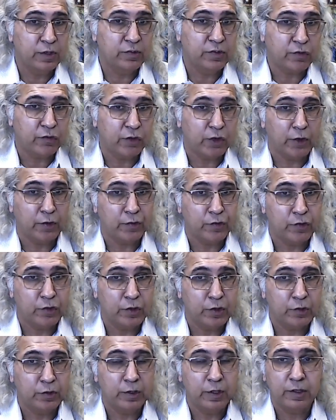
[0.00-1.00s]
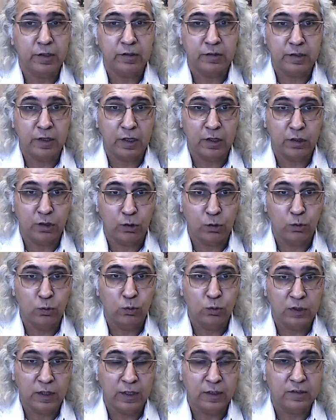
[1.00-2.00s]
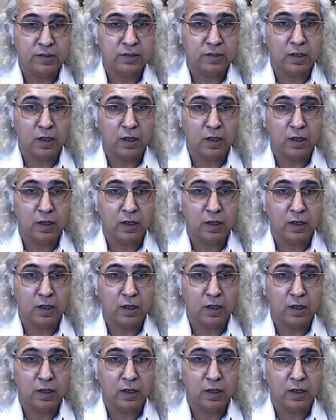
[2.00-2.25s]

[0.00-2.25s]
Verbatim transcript: structure things and do things